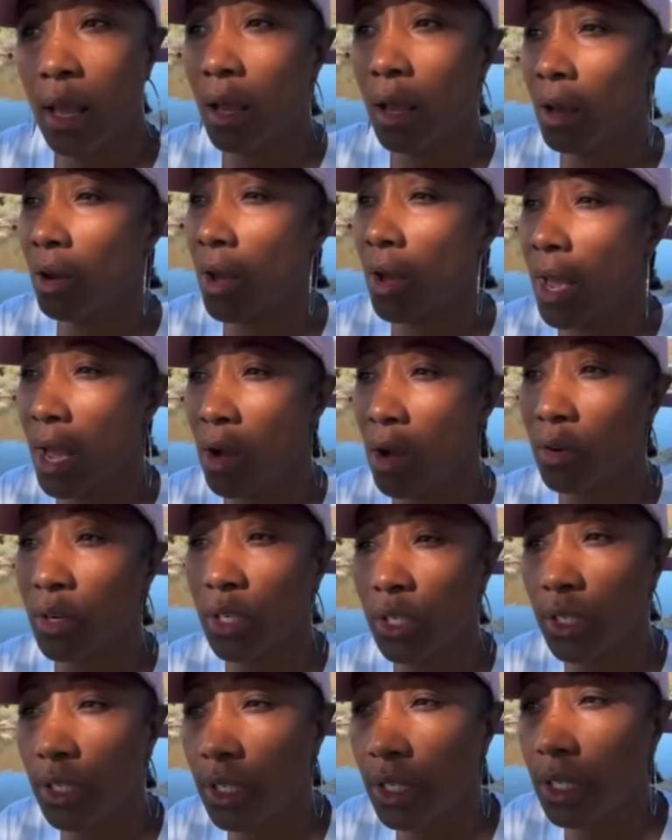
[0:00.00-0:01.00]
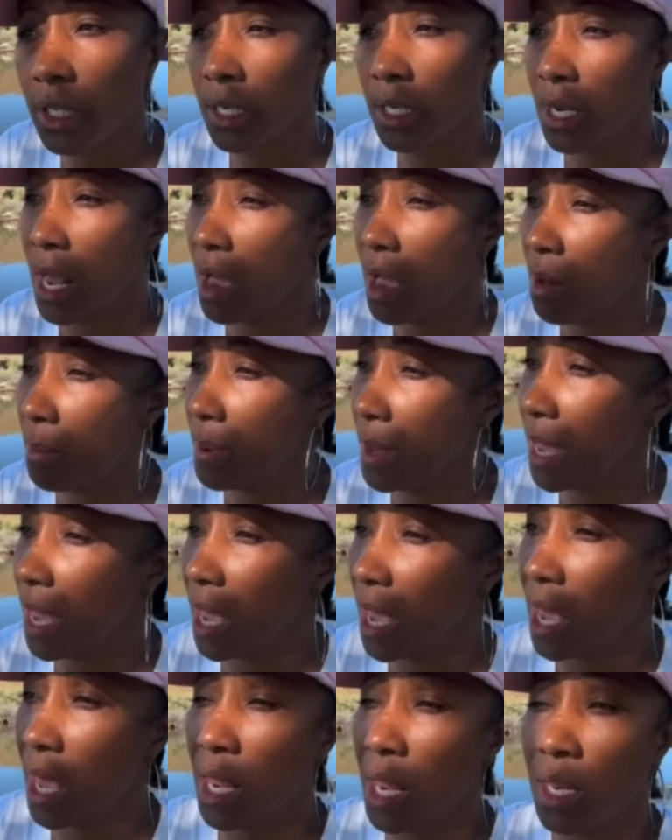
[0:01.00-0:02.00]
how how good and how
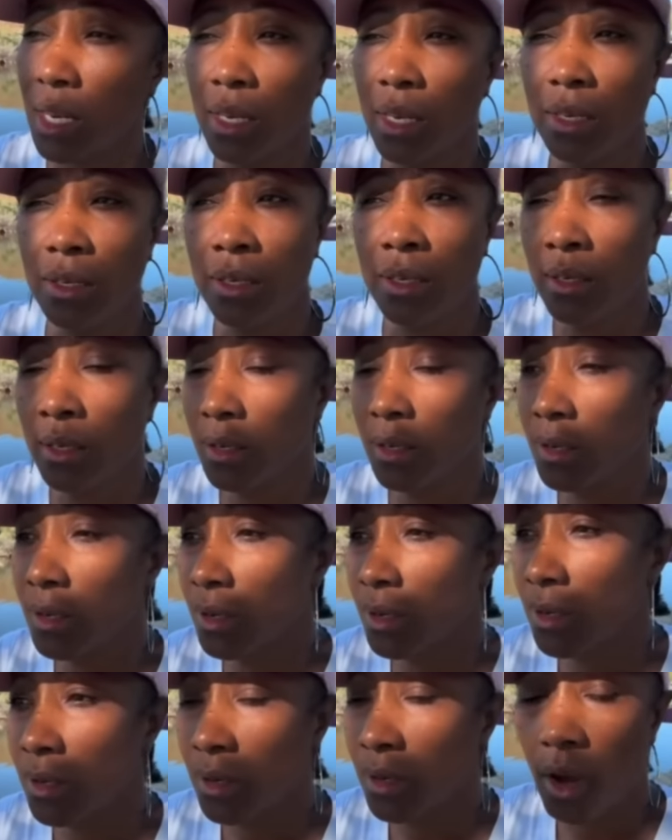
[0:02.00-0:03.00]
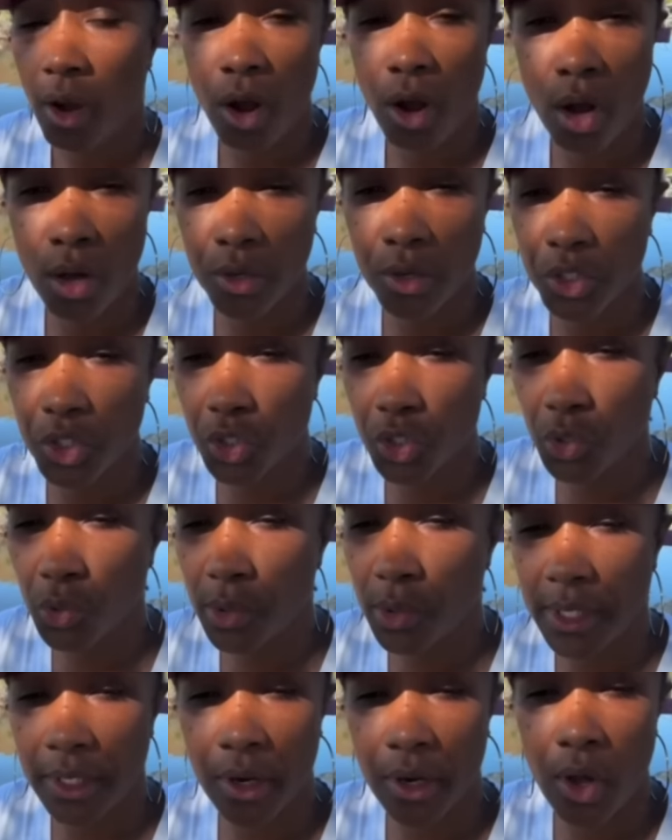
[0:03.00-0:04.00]
bad and all the
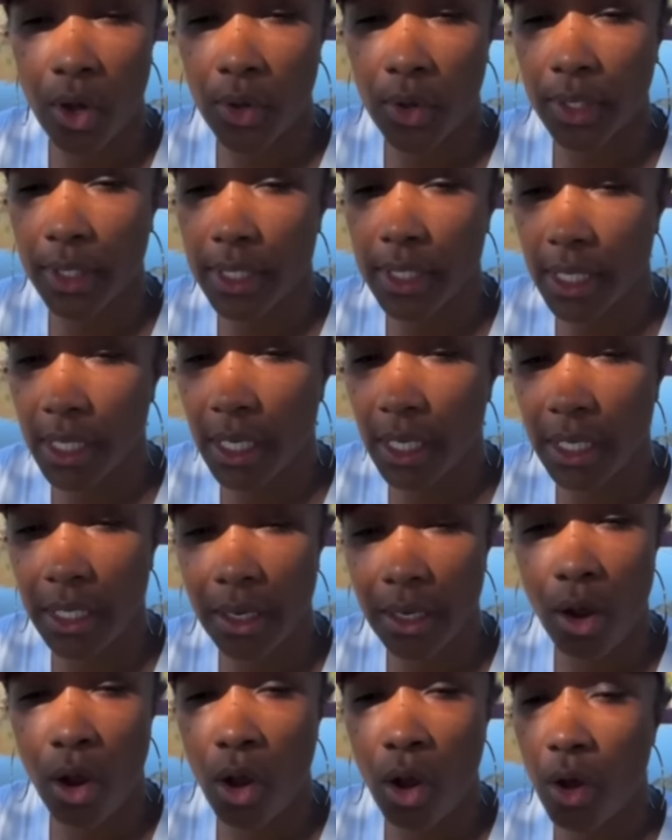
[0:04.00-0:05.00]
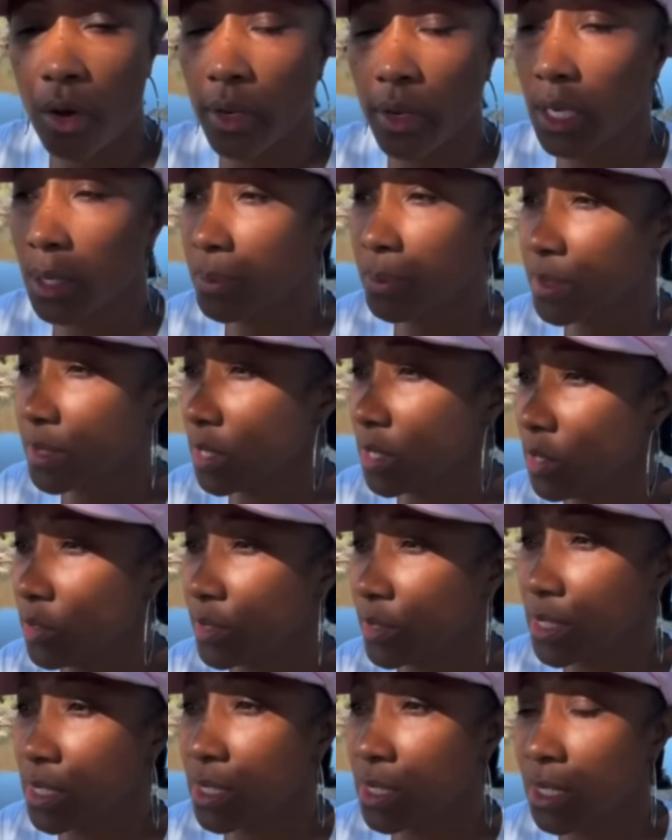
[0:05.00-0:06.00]
juice and all the tea, all the
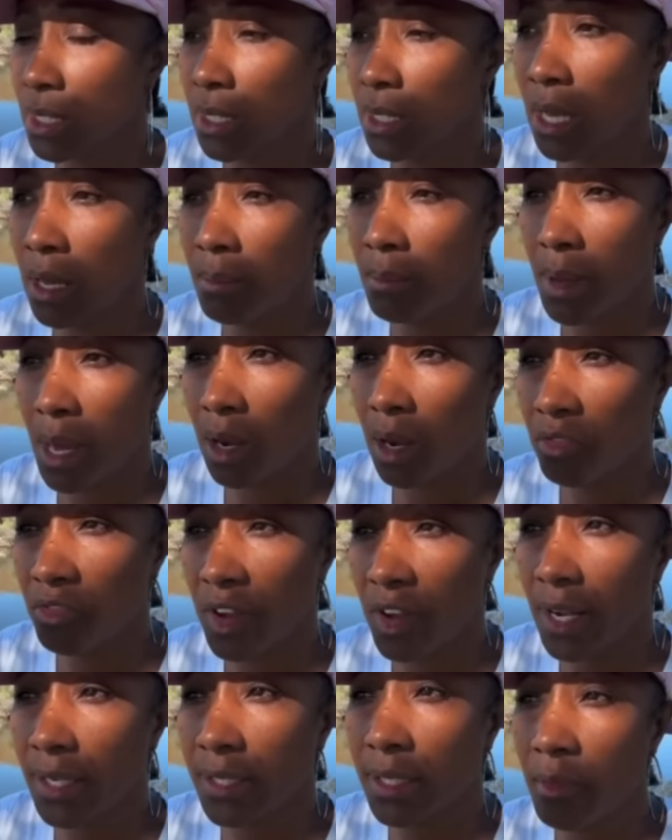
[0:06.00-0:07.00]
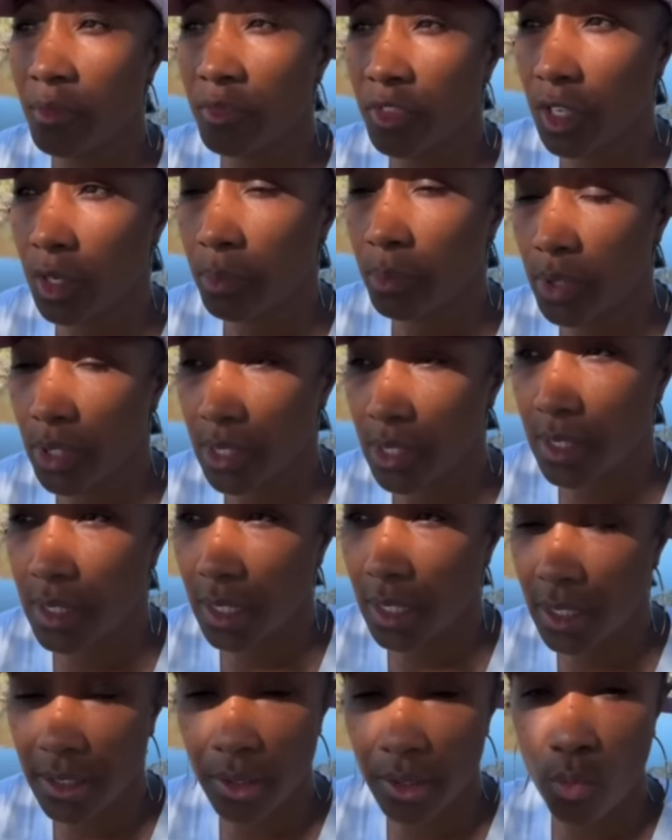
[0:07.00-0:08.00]
episodes is still up. Matter of fact, I'm finna put
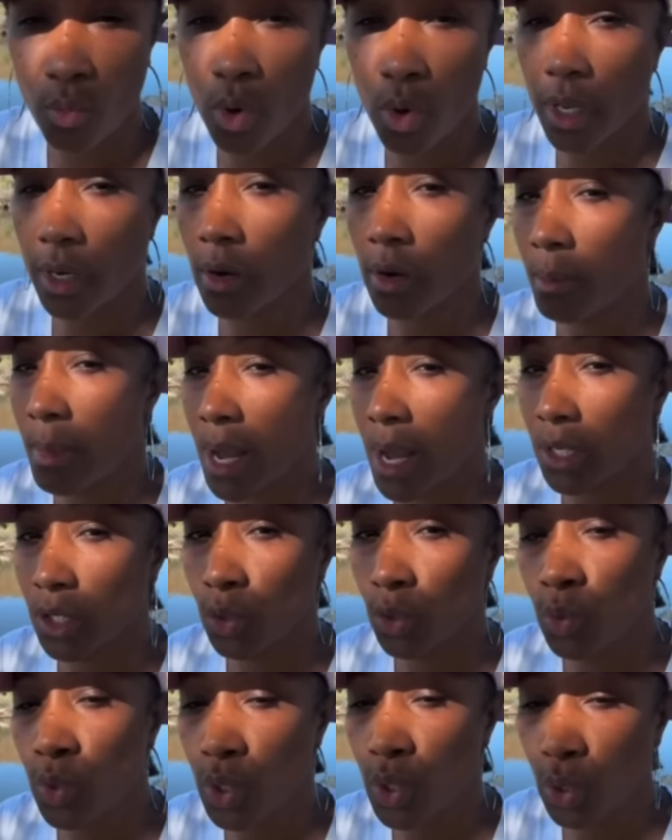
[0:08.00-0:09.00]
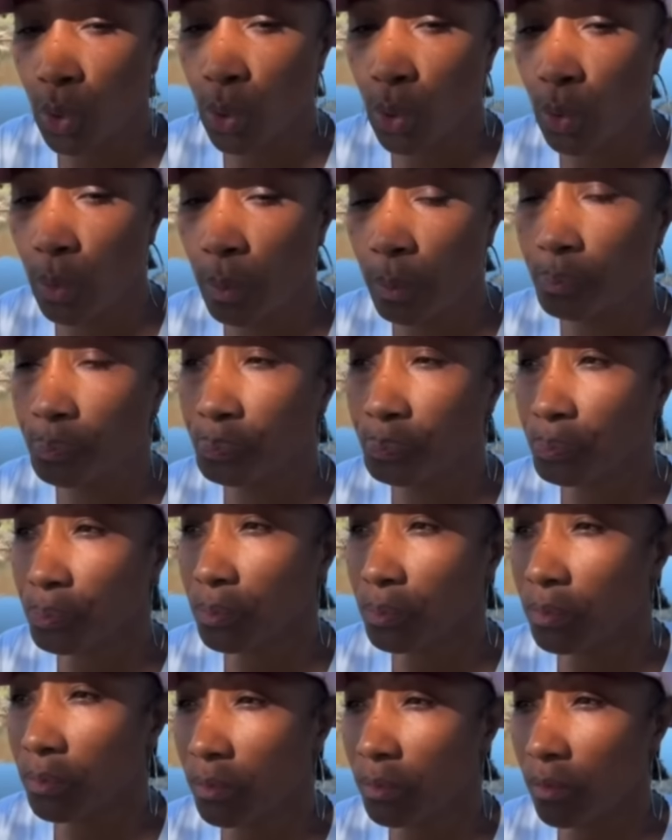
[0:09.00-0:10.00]
season one on my YouTube
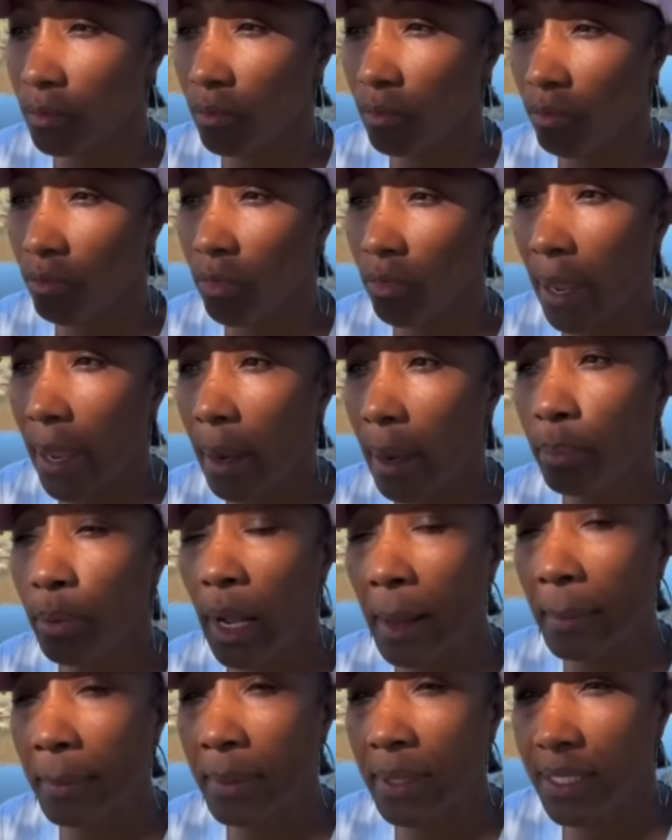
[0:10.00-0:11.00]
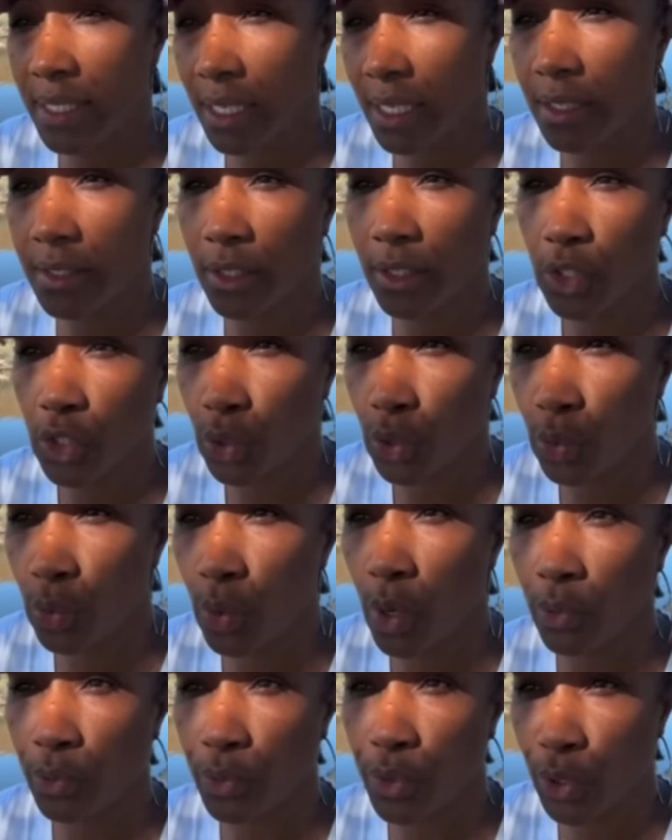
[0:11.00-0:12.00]
and probably season two
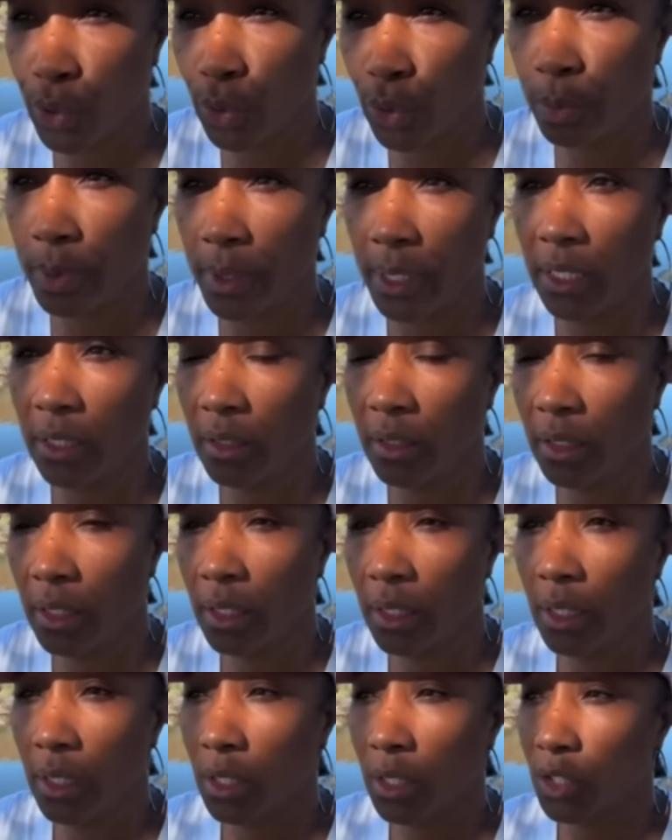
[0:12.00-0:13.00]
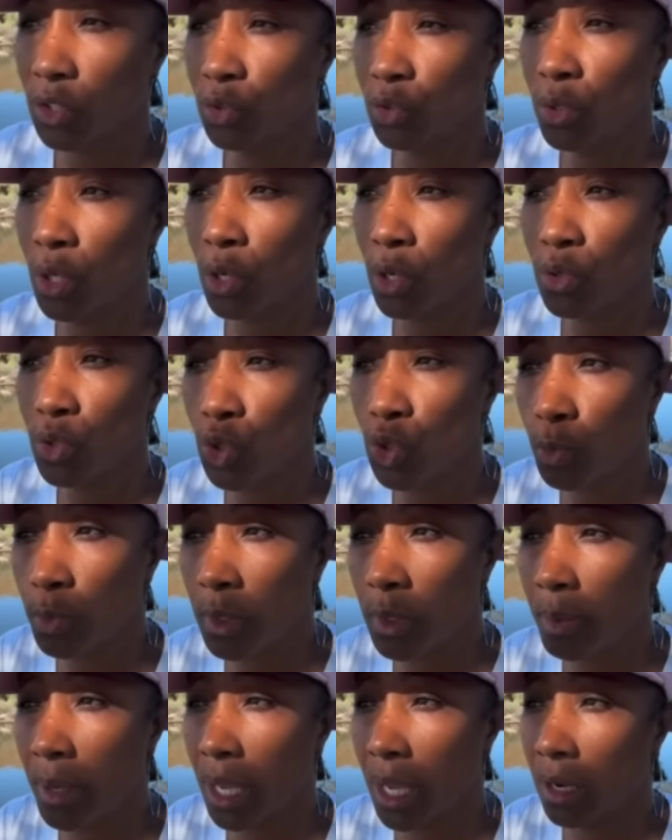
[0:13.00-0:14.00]
on Tubi. Cause you know
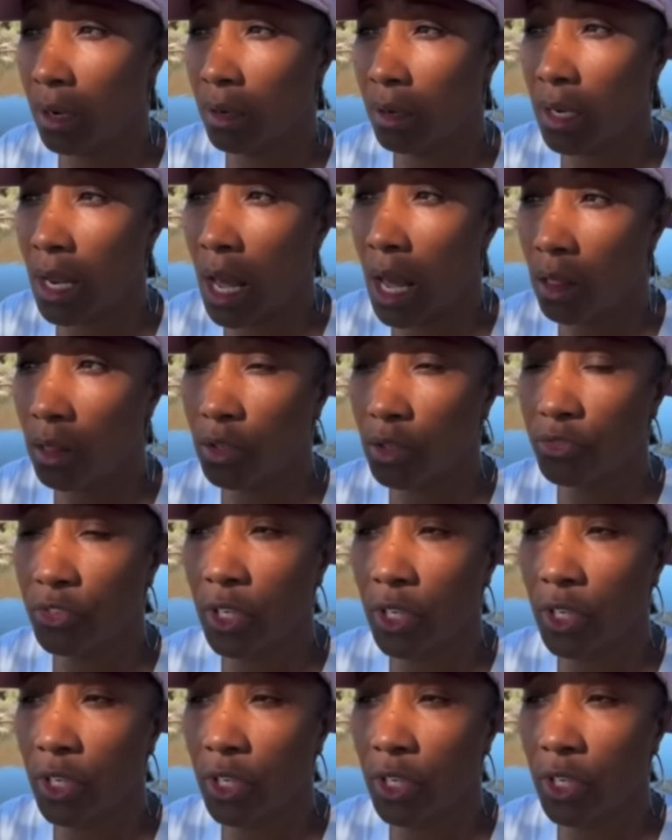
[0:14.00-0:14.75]
Tubi paying a dollar